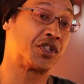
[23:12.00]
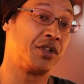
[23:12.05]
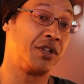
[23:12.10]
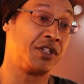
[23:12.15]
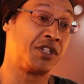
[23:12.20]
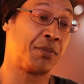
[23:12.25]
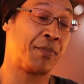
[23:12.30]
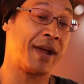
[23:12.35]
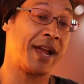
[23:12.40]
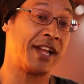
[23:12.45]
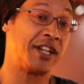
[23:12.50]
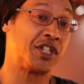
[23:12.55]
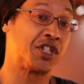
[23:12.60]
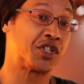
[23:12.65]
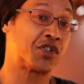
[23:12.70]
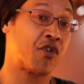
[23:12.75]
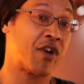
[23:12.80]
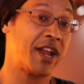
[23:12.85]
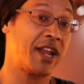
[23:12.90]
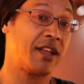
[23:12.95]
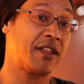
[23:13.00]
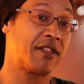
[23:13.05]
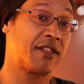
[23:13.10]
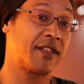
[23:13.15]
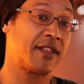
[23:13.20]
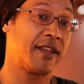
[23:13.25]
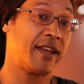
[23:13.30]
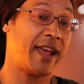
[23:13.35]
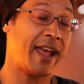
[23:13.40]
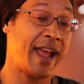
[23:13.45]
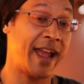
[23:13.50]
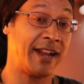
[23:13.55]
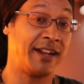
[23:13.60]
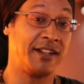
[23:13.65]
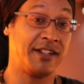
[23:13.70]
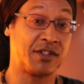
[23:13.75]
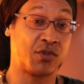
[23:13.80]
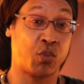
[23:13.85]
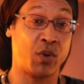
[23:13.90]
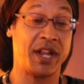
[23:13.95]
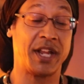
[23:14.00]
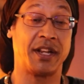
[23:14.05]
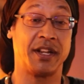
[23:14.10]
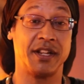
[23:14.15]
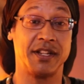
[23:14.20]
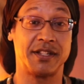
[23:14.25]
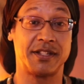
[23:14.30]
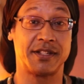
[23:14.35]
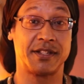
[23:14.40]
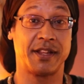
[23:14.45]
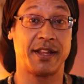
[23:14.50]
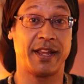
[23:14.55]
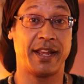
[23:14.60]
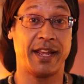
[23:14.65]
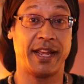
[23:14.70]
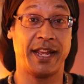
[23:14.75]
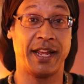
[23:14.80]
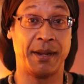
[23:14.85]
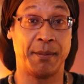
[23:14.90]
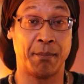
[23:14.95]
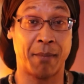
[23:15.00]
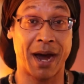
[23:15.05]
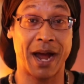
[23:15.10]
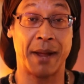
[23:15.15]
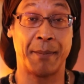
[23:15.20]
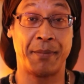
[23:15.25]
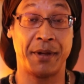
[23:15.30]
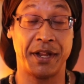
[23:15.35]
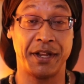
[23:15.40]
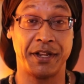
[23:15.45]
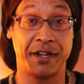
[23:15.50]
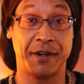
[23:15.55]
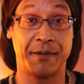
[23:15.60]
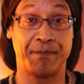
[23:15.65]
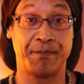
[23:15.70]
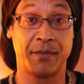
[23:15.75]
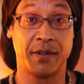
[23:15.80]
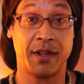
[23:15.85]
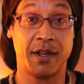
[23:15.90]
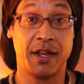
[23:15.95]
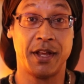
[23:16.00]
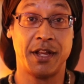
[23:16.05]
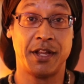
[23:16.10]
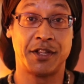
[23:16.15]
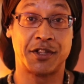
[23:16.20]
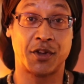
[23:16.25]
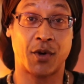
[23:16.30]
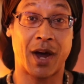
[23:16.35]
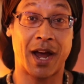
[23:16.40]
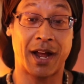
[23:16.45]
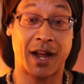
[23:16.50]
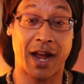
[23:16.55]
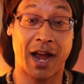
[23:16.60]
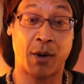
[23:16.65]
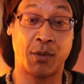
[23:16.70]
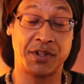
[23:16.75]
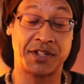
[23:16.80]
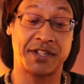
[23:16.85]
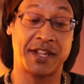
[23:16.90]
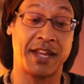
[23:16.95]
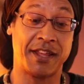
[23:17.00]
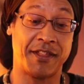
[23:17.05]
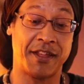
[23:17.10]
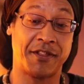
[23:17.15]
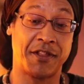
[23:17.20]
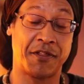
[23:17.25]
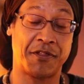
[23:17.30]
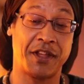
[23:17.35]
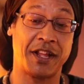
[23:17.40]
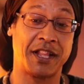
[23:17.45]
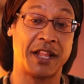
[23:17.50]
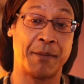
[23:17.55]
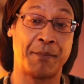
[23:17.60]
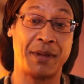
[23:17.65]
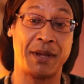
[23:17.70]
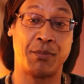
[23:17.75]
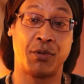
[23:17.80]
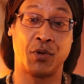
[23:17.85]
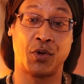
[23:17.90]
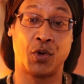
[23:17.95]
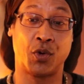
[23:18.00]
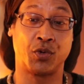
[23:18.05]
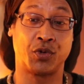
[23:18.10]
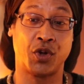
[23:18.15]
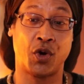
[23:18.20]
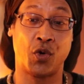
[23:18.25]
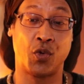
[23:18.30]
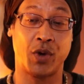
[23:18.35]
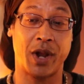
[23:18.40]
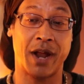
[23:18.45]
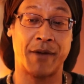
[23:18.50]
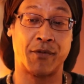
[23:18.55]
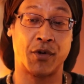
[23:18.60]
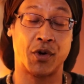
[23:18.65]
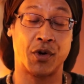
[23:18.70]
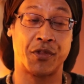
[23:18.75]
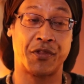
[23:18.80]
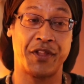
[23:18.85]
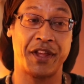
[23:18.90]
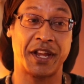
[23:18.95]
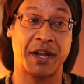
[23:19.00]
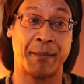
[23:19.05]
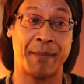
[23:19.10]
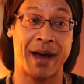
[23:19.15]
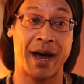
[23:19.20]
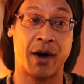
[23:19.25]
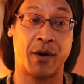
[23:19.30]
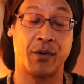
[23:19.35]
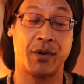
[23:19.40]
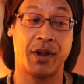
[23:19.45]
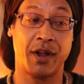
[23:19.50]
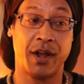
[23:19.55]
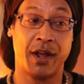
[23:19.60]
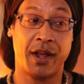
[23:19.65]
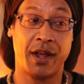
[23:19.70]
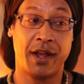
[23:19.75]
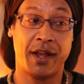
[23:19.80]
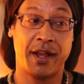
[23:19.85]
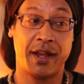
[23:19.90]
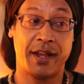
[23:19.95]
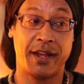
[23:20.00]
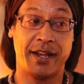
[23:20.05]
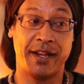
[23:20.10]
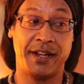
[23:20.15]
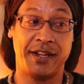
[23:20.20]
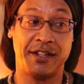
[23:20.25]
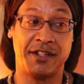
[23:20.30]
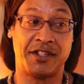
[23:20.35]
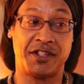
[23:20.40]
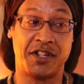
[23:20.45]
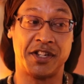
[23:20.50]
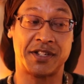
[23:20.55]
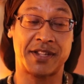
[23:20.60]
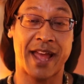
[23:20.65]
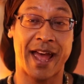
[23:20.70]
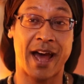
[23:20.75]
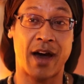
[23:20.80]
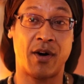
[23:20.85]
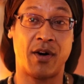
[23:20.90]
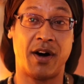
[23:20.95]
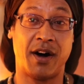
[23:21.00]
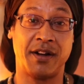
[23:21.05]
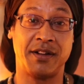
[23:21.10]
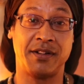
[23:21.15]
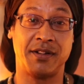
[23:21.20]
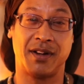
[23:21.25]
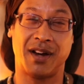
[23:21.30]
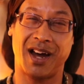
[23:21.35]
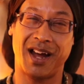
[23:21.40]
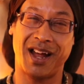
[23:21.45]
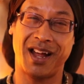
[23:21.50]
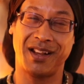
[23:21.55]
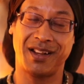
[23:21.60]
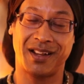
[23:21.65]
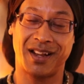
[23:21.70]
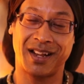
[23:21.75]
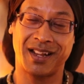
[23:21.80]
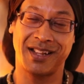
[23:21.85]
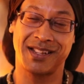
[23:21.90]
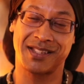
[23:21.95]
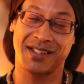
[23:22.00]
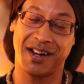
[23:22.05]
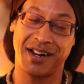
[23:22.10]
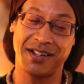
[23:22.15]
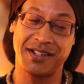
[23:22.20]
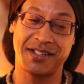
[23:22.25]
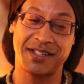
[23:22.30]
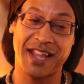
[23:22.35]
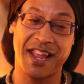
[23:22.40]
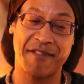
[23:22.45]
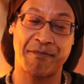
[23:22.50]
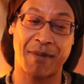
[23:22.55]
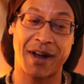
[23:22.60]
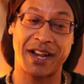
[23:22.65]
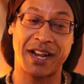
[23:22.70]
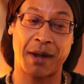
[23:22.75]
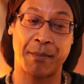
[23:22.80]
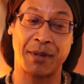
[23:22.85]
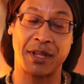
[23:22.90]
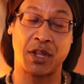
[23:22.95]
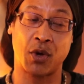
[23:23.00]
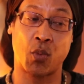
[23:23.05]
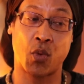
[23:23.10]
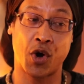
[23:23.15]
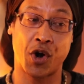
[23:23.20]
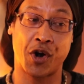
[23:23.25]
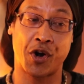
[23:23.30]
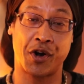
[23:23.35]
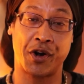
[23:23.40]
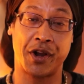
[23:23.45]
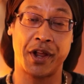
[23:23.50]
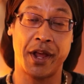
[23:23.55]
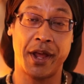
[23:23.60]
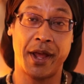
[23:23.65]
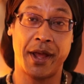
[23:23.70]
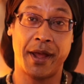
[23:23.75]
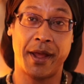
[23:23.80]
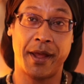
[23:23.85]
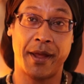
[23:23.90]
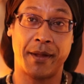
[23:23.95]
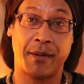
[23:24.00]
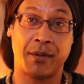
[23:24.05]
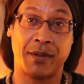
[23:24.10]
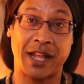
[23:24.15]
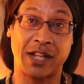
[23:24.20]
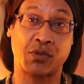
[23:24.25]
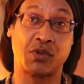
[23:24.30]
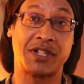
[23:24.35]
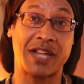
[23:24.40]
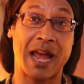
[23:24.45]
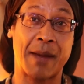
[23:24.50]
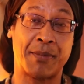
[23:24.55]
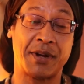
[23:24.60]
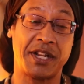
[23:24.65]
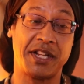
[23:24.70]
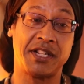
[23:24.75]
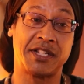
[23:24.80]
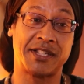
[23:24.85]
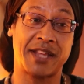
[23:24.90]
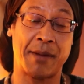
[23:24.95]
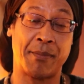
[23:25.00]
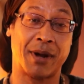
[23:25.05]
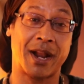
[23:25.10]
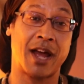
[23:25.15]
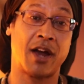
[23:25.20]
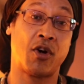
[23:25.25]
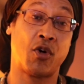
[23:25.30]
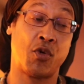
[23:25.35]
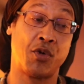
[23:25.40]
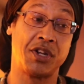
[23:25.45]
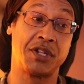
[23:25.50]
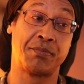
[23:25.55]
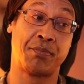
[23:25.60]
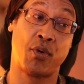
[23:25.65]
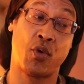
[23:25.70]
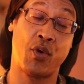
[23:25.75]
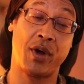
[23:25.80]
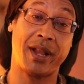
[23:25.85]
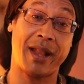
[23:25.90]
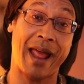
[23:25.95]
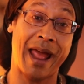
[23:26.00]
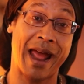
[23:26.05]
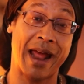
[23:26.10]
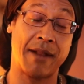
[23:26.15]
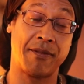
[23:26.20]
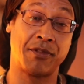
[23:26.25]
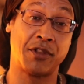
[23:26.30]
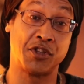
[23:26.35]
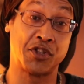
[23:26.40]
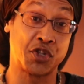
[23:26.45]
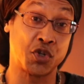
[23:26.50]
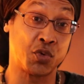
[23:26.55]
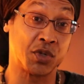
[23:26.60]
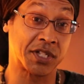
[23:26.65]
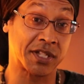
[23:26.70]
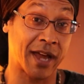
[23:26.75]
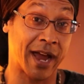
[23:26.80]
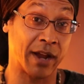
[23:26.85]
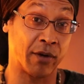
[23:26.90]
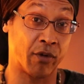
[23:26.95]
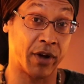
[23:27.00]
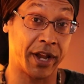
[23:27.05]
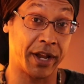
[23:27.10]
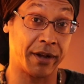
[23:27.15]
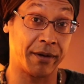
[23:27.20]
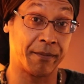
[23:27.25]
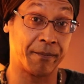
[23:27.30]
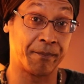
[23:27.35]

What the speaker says: Japan's strength and its weakness, in my opinion. So I would say that the thing that people don't ever think about is just how I guess unsafe might not be the word. That's what Japanese say, but I always point at the suicide rate.